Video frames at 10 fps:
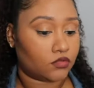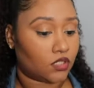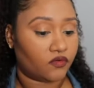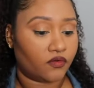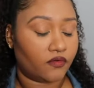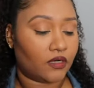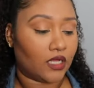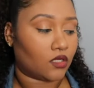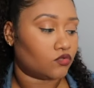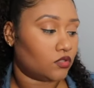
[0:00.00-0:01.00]
Jennifer,
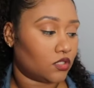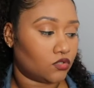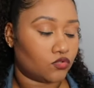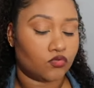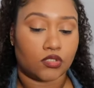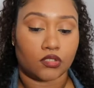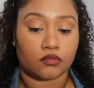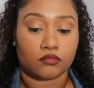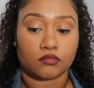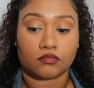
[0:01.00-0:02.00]
relax. You're getting too
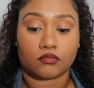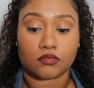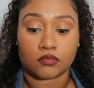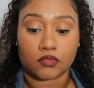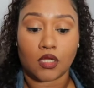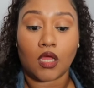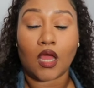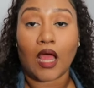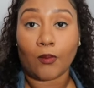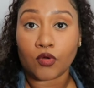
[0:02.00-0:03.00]
turned.
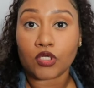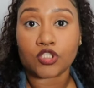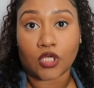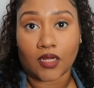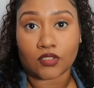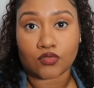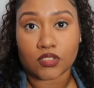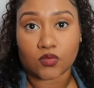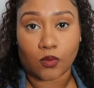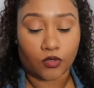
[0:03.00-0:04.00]
I'm gonna try to do
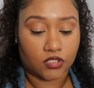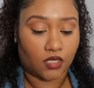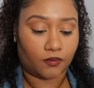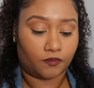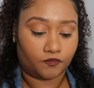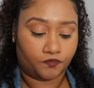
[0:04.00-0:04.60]
this one more time.